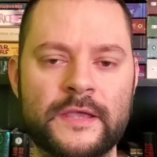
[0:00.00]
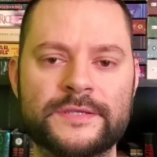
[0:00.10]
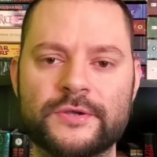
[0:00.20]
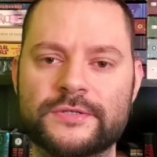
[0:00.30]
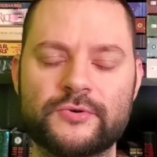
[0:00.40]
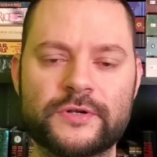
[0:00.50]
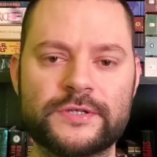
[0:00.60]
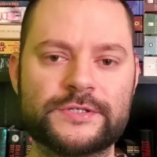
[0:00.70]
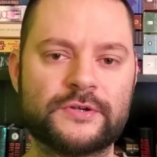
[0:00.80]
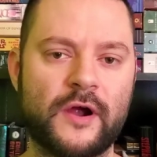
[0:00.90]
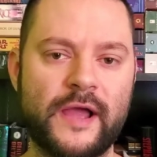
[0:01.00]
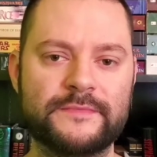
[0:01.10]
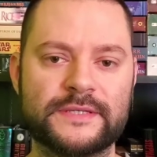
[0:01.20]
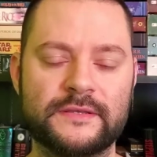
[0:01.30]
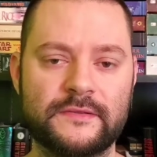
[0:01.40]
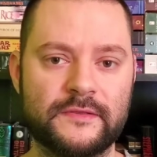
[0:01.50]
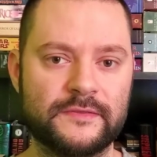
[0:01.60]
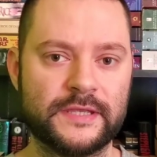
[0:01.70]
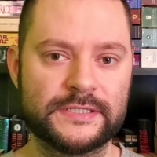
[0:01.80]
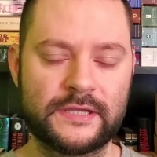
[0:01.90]
So it sort of describes
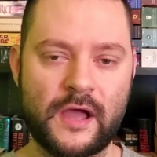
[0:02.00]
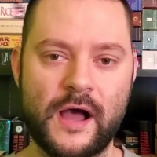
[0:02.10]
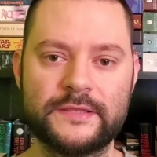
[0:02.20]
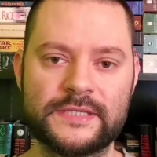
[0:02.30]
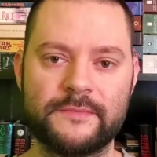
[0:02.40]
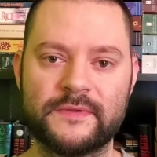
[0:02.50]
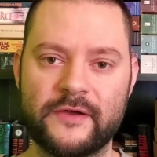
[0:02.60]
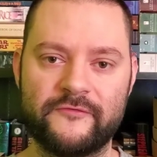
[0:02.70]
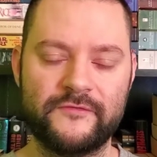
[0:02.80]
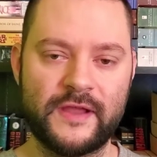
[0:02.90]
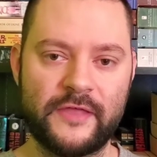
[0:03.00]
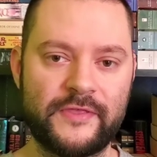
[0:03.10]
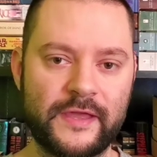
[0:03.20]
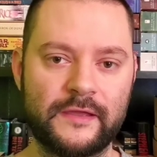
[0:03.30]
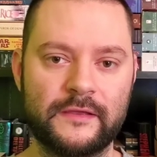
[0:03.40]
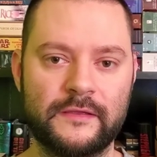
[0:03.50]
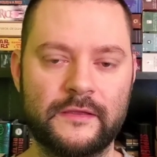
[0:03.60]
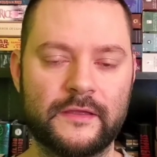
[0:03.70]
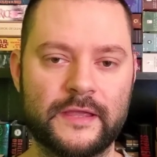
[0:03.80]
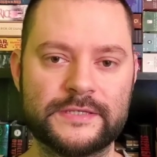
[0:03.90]
this concept of nothing
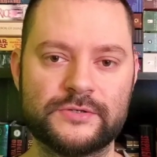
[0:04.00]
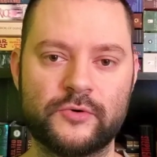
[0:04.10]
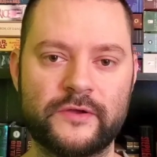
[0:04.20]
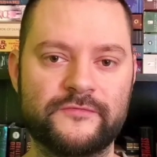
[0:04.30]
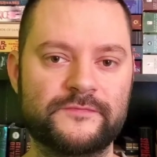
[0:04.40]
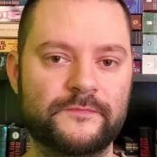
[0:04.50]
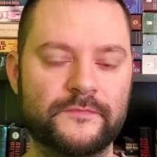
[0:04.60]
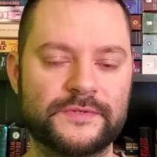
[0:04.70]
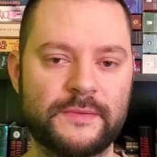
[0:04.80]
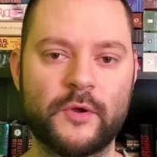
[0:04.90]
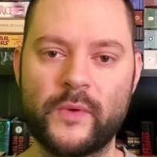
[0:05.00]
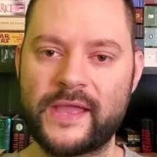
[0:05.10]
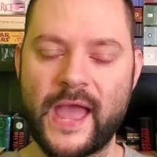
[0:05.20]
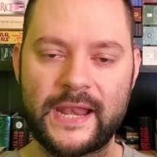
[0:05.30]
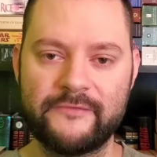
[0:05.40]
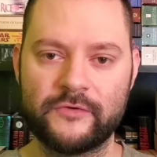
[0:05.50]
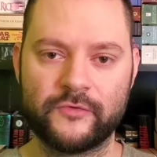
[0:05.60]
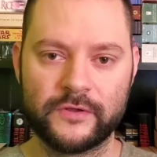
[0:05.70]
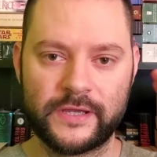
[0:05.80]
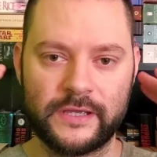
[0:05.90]
is sort of something we can't even
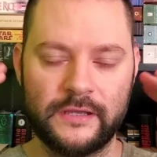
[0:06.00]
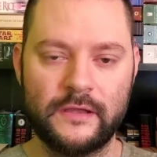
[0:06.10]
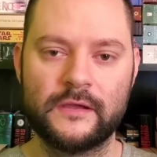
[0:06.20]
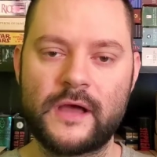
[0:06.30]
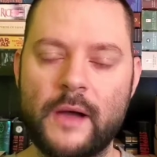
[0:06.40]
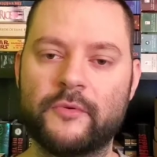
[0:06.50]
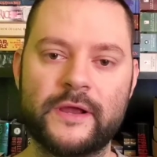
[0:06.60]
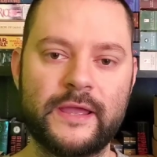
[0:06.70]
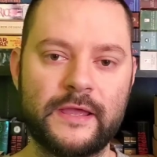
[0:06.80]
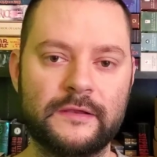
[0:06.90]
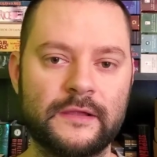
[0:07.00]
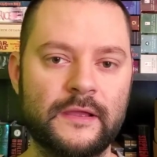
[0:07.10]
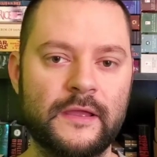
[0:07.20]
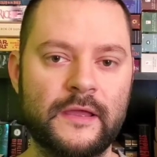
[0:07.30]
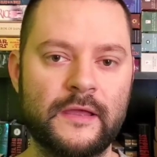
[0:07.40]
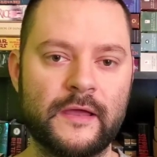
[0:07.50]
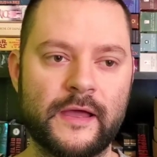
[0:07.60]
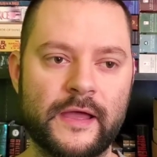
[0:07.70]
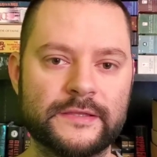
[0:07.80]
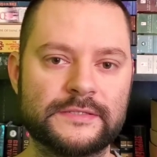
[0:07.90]
really comprehend.
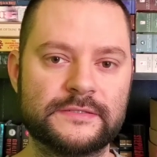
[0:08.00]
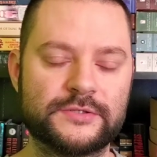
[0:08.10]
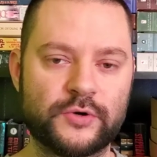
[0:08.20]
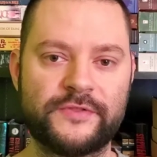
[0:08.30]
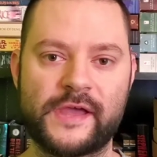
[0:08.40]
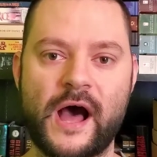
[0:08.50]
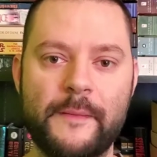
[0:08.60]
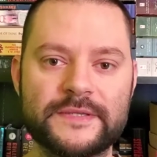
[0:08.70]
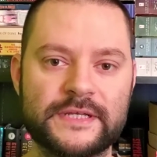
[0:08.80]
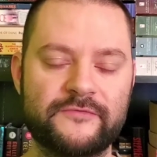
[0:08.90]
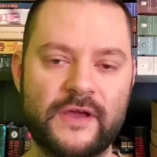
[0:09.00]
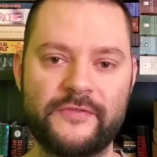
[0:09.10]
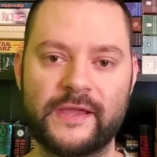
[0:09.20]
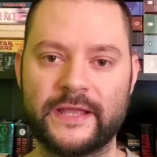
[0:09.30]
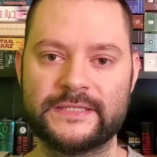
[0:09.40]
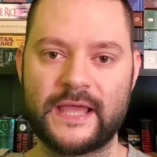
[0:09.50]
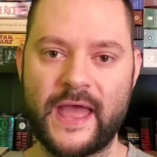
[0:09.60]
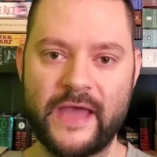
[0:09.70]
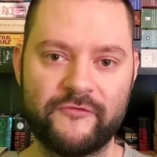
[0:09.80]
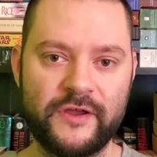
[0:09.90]
Uh, sort of the opposite of nothing, it's
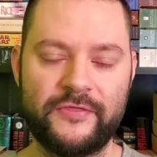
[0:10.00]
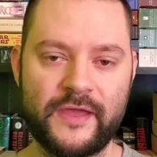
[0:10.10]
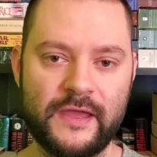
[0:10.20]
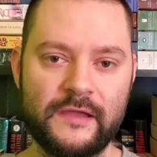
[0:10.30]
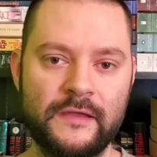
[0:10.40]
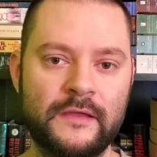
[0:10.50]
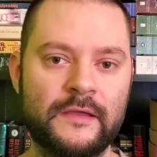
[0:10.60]
everything